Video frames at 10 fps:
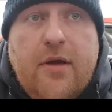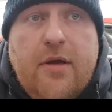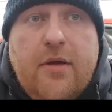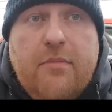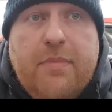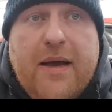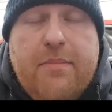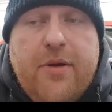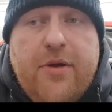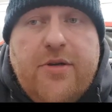Uh,
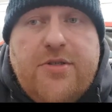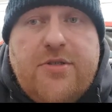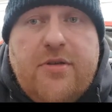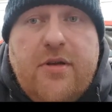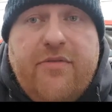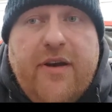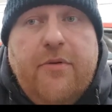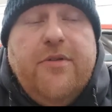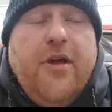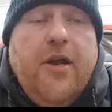back purged, if
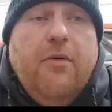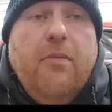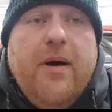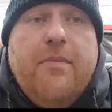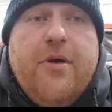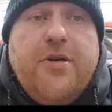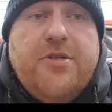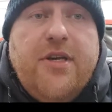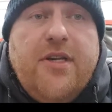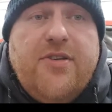anyone don't know back
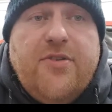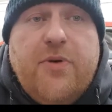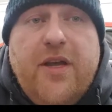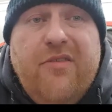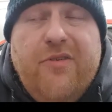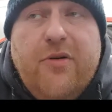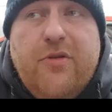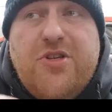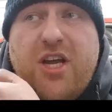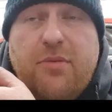purging is, it's where you fill
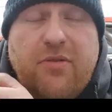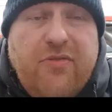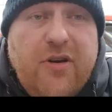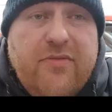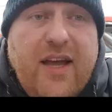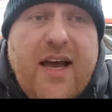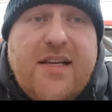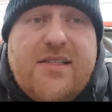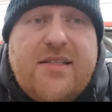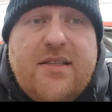the chamber full of
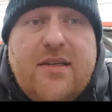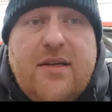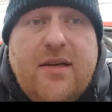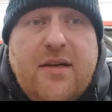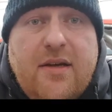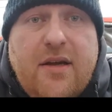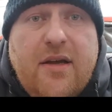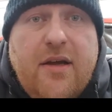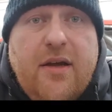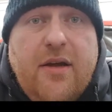gas
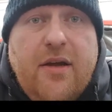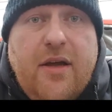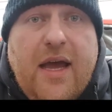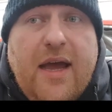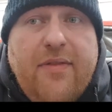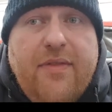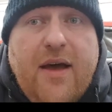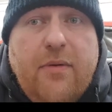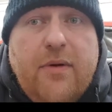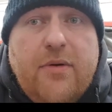and
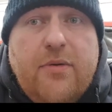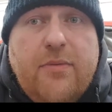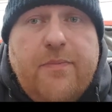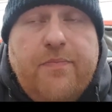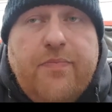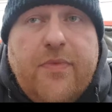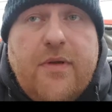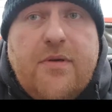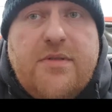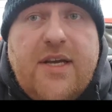that will
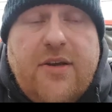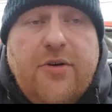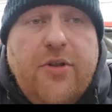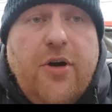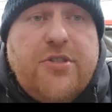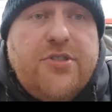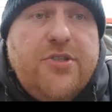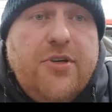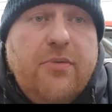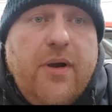take all the
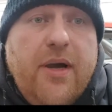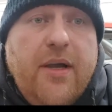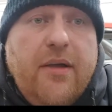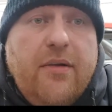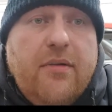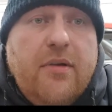oxygen away